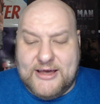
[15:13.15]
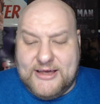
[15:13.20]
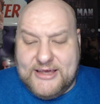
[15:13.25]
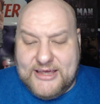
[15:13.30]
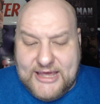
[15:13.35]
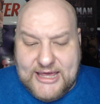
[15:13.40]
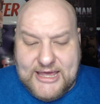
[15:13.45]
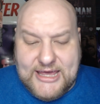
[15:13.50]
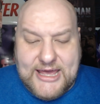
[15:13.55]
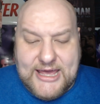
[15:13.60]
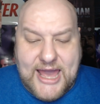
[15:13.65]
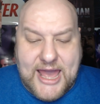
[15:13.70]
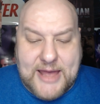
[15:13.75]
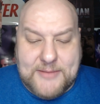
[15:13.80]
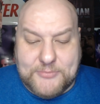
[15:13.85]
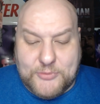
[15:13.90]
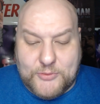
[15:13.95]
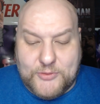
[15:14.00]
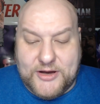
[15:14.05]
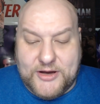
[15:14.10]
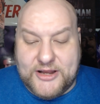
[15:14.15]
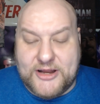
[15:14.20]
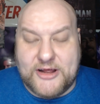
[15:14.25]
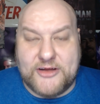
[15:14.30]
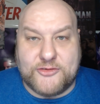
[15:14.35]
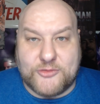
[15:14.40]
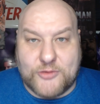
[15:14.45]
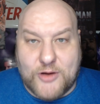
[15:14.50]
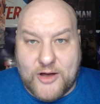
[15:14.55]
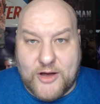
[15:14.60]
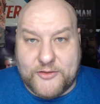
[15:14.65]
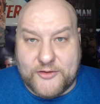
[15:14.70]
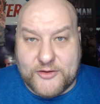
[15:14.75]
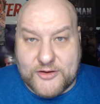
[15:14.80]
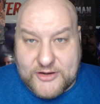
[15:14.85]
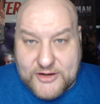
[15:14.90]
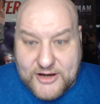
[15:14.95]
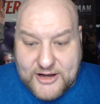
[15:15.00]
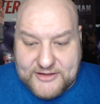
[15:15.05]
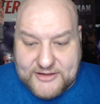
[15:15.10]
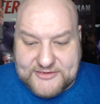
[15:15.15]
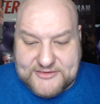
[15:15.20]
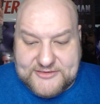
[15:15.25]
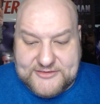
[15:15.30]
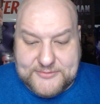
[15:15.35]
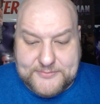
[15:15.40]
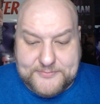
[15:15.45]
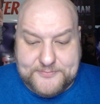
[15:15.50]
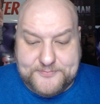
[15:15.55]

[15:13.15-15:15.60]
he and Boyd draw their guns